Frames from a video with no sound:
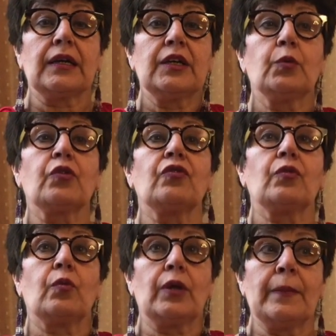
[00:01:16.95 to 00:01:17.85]
he was
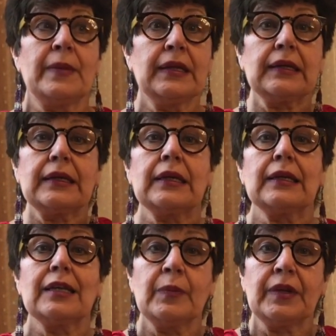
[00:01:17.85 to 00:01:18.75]
immediately
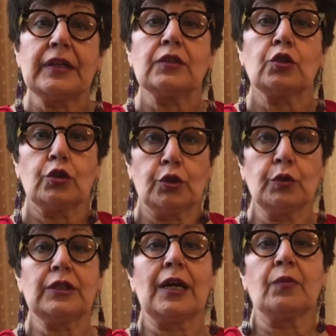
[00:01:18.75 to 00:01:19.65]
limited to two
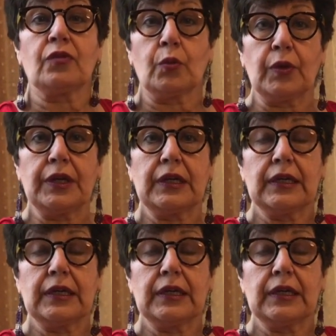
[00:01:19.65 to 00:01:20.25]
times a week.